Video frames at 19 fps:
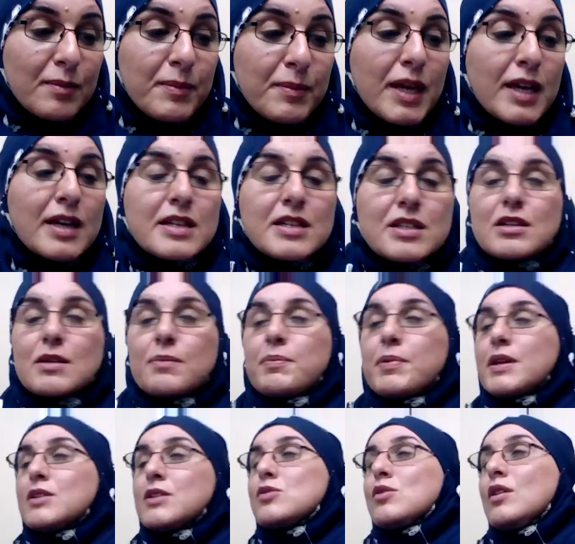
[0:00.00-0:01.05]
make us
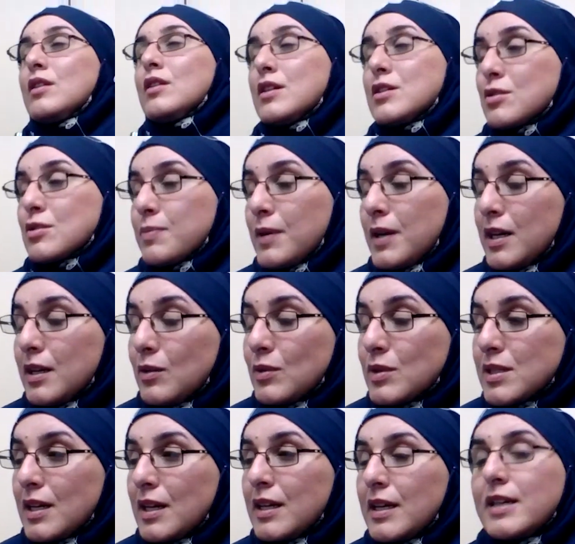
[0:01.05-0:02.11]
repent to Allah subhanahu wa
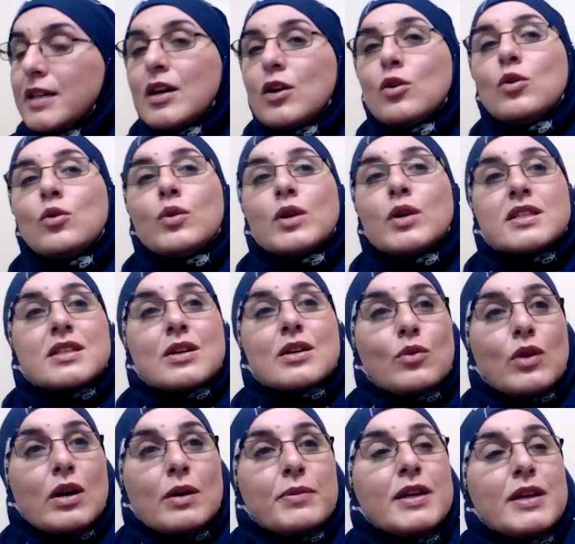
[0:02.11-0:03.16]
ta'ala. Inna huwa
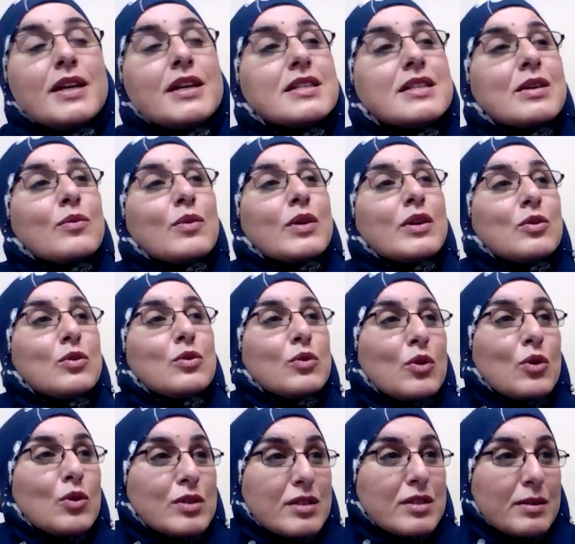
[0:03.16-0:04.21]
tawwab. He is the one who
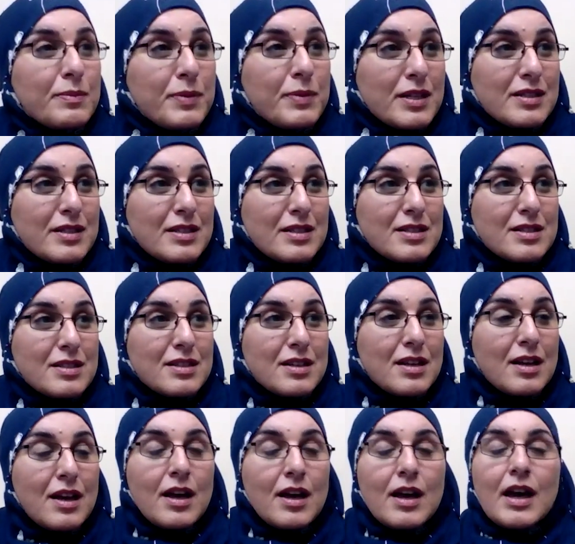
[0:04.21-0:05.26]
caused repentance.
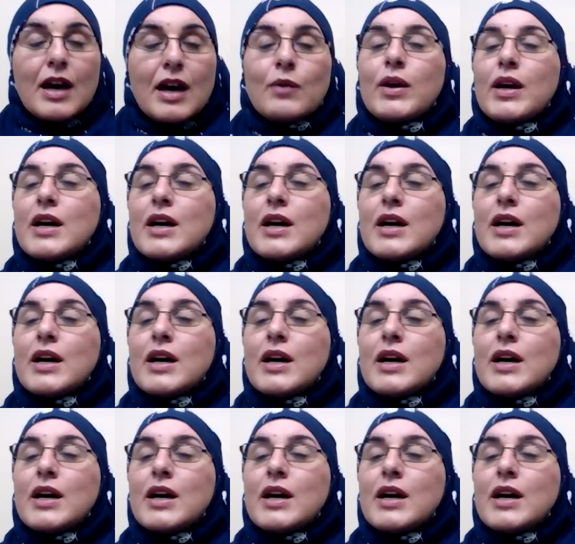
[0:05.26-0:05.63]
And